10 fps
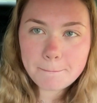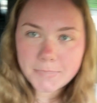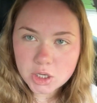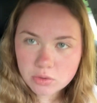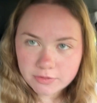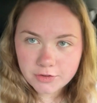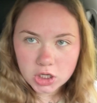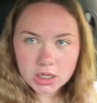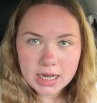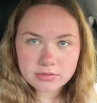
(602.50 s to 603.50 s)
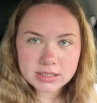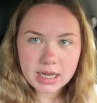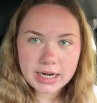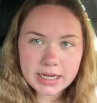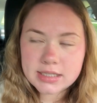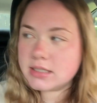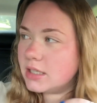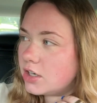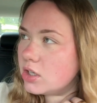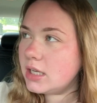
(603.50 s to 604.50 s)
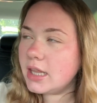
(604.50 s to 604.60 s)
beautiful outside it is literally